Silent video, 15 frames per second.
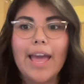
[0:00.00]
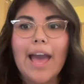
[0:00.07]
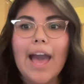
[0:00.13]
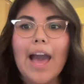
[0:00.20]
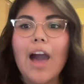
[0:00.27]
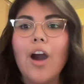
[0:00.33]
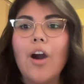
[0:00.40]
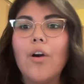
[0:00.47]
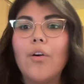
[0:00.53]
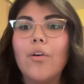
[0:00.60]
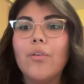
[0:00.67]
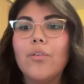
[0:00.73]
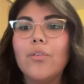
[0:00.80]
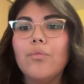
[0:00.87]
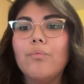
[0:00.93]

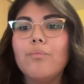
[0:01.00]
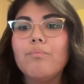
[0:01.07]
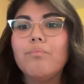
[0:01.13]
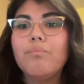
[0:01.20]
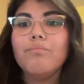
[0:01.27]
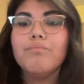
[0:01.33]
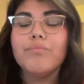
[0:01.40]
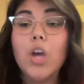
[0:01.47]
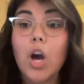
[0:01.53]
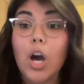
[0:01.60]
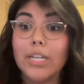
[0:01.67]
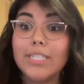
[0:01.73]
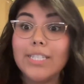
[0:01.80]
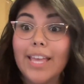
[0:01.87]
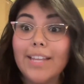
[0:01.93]
how
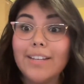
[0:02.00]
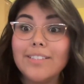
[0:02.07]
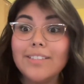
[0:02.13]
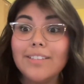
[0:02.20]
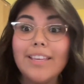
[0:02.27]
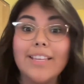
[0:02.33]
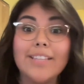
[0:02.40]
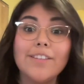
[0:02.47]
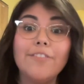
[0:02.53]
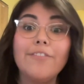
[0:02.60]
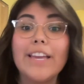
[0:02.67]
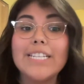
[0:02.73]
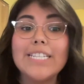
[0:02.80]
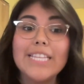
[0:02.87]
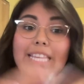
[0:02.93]
content is
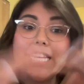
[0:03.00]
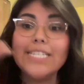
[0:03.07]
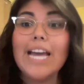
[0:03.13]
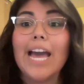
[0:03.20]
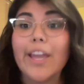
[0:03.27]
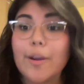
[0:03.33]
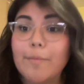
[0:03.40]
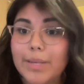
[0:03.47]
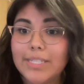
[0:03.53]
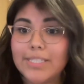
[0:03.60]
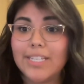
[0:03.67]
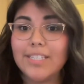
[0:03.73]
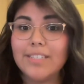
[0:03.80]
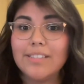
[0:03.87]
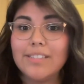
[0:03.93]
affecting the entire
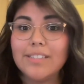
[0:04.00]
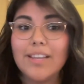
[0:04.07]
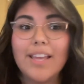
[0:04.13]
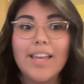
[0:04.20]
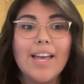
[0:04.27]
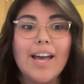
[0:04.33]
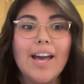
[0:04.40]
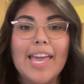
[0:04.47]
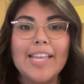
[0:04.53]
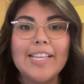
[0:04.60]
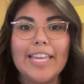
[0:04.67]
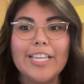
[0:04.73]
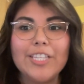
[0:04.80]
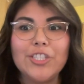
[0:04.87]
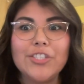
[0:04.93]
business and
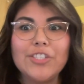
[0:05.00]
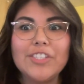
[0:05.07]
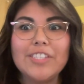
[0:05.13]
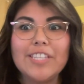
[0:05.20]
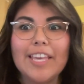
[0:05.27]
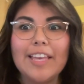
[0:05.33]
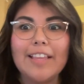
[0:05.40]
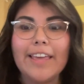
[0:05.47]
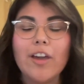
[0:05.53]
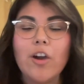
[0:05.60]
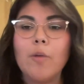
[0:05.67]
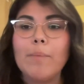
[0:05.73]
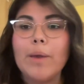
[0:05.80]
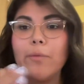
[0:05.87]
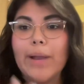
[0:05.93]
like just seeing like
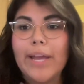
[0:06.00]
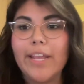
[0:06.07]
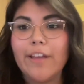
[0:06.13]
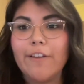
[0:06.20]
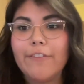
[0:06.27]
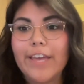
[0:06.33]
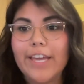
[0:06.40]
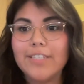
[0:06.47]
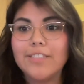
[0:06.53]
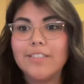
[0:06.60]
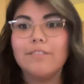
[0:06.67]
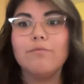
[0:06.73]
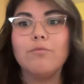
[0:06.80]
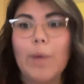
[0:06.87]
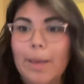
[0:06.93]
oh my writing
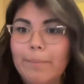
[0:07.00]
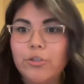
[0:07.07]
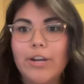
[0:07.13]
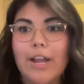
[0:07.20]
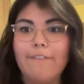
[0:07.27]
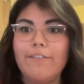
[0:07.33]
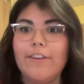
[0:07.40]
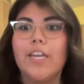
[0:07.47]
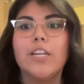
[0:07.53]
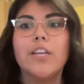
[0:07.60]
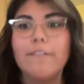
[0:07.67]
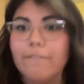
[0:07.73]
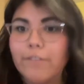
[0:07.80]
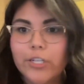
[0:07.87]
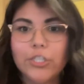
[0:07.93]
affects web traffic and
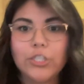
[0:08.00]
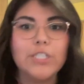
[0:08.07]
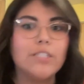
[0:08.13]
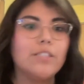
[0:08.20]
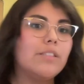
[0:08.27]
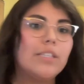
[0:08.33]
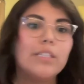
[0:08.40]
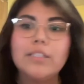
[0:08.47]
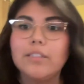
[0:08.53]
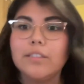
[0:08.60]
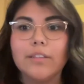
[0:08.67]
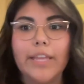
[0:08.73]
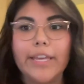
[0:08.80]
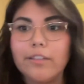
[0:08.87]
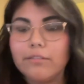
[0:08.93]
conversions and
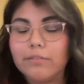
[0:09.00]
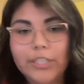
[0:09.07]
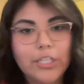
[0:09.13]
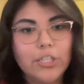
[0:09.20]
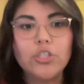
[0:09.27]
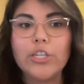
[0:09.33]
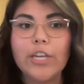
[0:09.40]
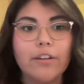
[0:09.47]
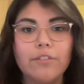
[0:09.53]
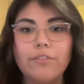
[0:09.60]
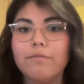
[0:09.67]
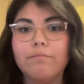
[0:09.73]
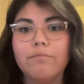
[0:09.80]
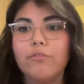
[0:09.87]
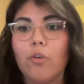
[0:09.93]
like lead gen
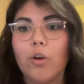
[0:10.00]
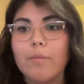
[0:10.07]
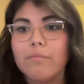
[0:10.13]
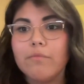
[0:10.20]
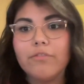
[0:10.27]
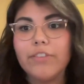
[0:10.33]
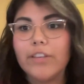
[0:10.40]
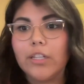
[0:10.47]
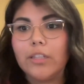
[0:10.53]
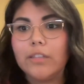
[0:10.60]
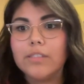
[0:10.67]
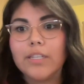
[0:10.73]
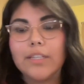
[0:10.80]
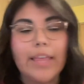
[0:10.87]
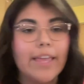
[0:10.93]
form
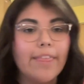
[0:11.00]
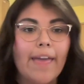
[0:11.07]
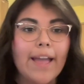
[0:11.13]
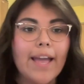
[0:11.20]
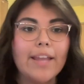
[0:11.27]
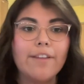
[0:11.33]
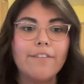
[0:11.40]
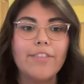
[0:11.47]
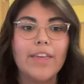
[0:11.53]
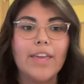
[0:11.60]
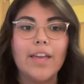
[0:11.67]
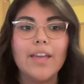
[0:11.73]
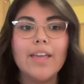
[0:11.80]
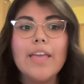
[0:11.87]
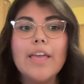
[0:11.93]
fills and like that kind of
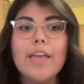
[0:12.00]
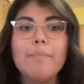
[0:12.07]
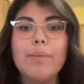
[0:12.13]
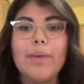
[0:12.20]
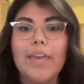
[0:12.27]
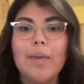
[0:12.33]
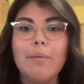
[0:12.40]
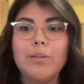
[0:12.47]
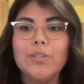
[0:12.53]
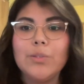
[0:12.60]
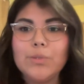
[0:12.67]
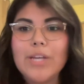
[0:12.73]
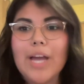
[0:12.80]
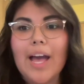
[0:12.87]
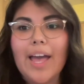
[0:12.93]
thing, being able
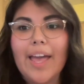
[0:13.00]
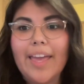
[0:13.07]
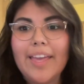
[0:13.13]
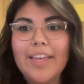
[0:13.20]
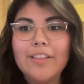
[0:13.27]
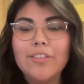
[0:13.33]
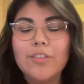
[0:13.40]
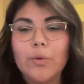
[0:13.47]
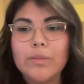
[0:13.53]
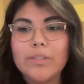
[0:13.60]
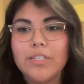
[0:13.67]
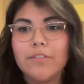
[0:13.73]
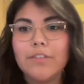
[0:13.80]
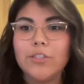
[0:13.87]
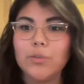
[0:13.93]
to tie those
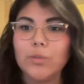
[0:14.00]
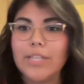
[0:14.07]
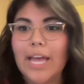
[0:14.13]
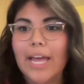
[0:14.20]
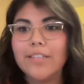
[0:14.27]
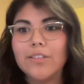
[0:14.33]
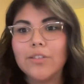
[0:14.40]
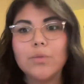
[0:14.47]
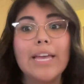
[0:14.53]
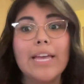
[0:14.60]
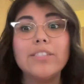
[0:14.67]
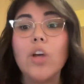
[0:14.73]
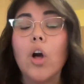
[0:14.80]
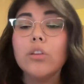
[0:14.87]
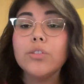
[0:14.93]
individual tasks
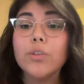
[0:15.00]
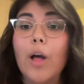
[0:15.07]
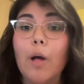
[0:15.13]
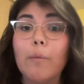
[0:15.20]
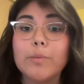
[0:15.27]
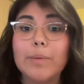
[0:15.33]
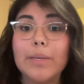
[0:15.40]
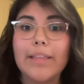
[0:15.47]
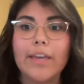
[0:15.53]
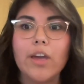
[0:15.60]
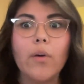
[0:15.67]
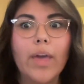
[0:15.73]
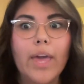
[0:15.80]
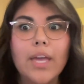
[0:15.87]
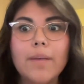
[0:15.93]
has also helped me
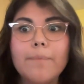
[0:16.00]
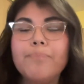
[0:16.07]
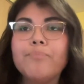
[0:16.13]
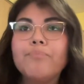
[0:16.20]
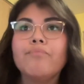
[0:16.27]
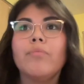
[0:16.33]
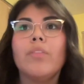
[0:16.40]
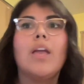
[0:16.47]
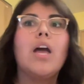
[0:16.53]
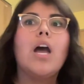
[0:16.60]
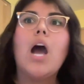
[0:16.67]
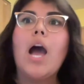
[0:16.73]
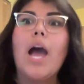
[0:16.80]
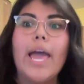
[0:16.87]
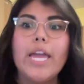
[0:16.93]
like okay,
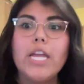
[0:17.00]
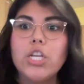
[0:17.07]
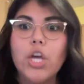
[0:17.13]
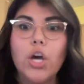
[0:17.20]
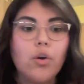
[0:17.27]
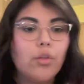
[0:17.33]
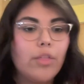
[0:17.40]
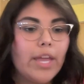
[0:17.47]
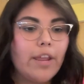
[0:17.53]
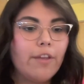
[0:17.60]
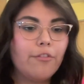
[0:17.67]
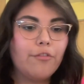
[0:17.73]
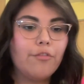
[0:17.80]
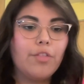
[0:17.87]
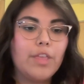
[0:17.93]
I know that
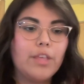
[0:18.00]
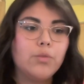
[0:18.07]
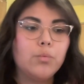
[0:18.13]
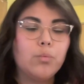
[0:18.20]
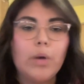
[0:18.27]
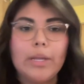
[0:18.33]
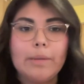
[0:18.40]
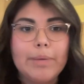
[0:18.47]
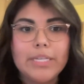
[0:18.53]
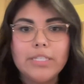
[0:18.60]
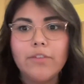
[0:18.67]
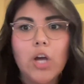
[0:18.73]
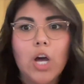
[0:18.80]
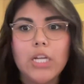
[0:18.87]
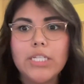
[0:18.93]
if this one
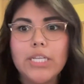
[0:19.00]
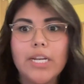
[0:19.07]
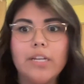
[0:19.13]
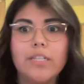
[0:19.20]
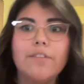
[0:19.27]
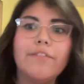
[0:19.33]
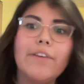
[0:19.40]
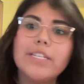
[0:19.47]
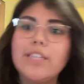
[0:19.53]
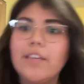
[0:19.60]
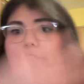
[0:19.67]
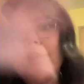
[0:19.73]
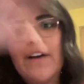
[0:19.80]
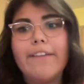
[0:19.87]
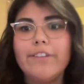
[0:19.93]
piece of content is
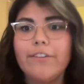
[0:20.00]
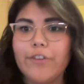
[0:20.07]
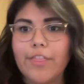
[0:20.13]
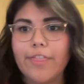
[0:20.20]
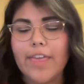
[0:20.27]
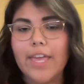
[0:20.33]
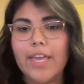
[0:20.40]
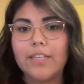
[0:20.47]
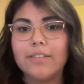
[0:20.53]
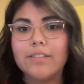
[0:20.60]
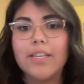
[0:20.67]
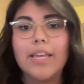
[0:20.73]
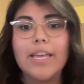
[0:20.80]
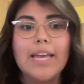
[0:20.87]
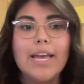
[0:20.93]
affecting 5 different things,